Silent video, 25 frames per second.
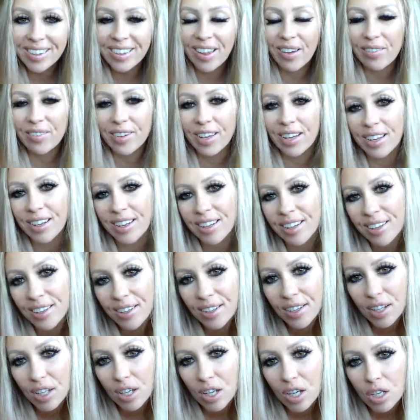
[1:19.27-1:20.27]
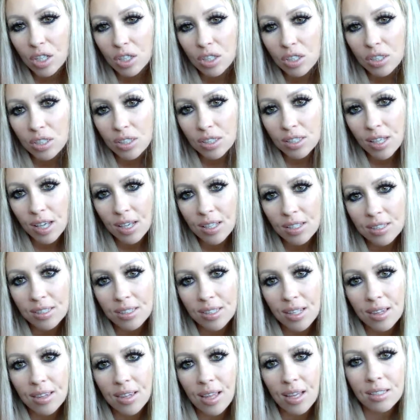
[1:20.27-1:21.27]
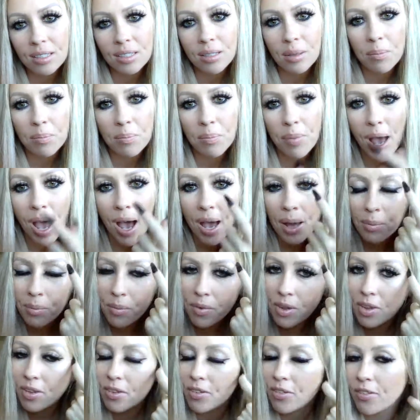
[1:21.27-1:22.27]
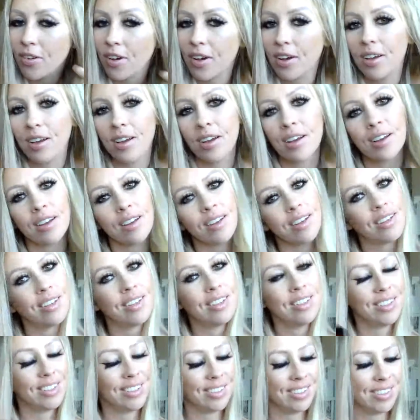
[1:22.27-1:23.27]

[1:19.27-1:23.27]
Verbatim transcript: love it. Says, that's a bad motherfucker.